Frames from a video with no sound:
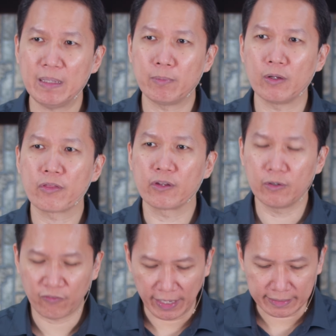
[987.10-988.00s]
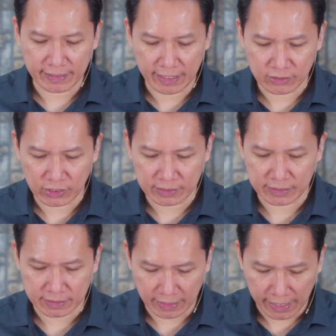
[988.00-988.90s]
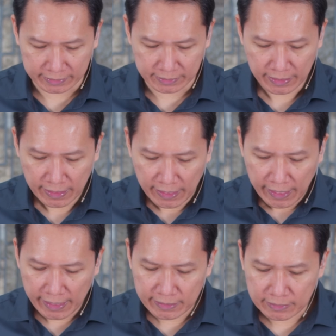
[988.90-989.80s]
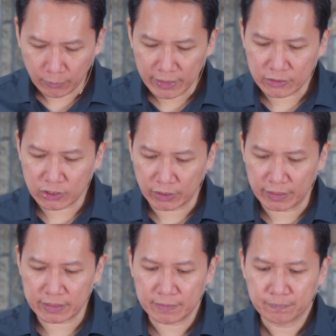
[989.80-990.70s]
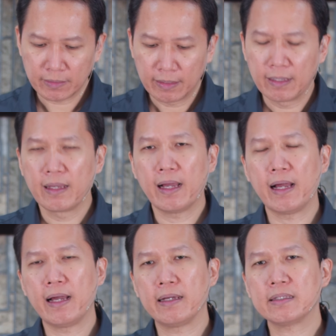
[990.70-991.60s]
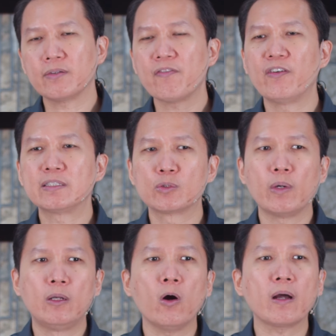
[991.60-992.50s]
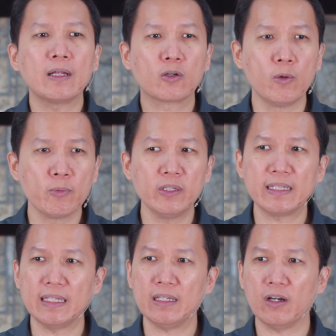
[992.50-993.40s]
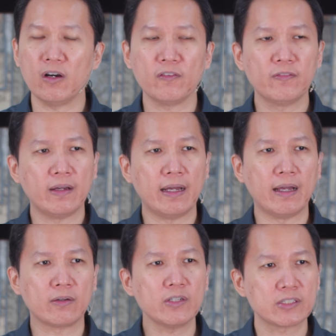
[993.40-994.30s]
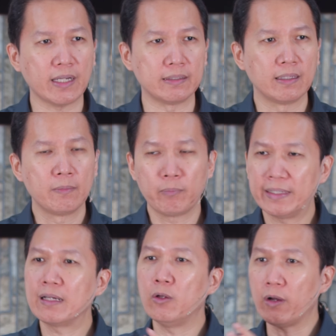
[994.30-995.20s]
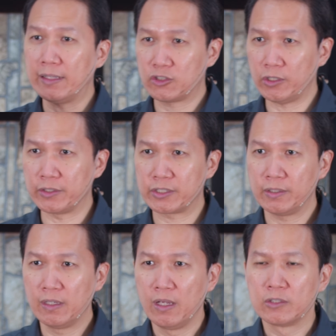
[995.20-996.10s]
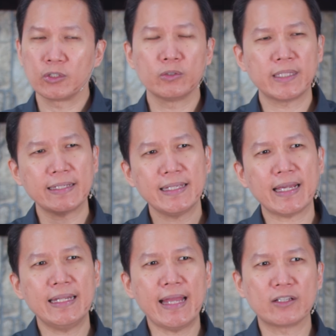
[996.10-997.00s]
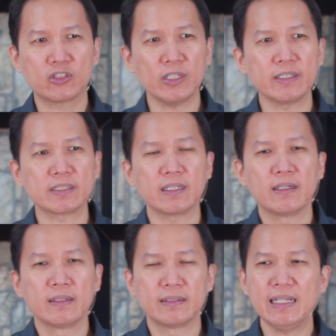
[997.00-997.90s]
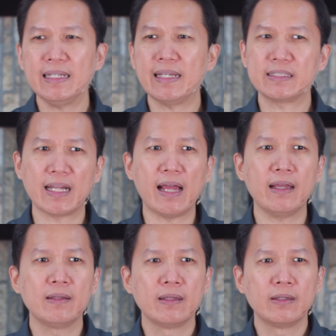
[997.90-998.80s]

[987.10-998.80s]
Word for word: people through faith in Jesus Christ. And then the word church, uh, it refers to a local community of uh, Christian. Pwedeng local church. So technically, ang church, dili na siya